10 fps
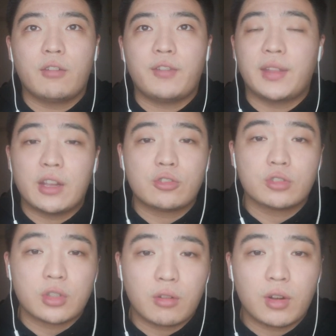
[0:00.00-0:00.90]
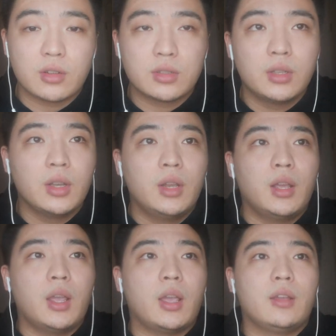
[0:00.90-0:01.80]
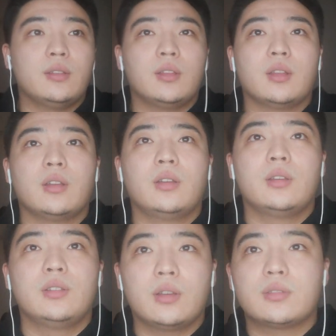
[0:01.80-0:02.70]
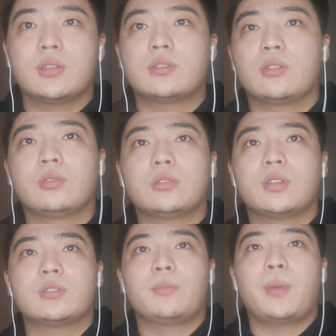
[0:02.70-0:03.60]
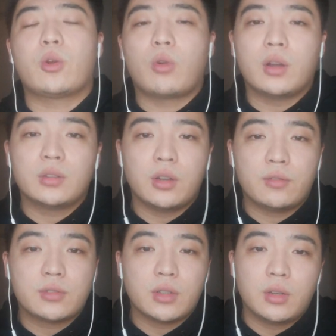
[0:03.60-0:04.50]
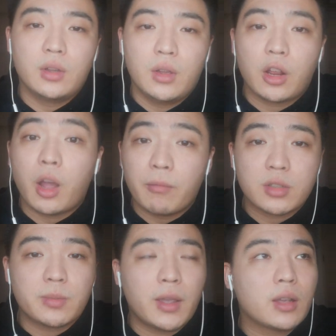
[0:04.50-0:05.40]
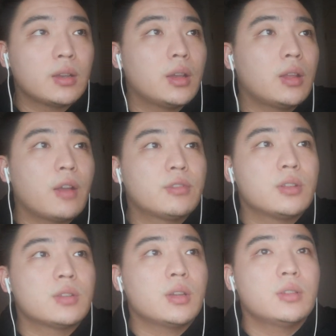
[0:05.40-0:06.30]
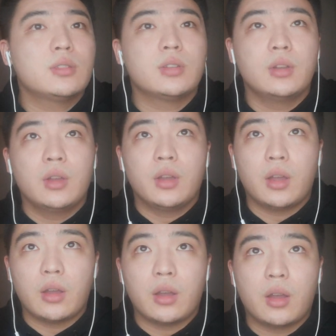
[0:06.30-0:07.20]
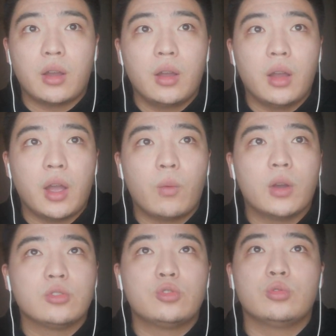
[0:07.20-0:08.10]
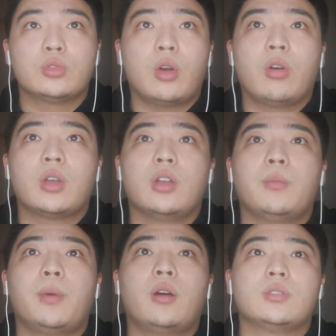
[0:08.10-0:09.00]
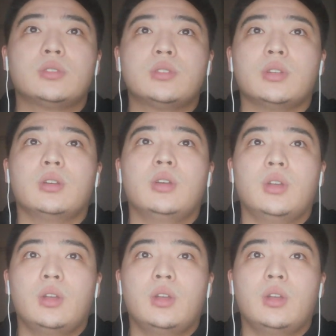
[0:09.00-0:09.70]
financial service. And yeah, that's the background of the Commerce Bank. And after that, I want to talking about the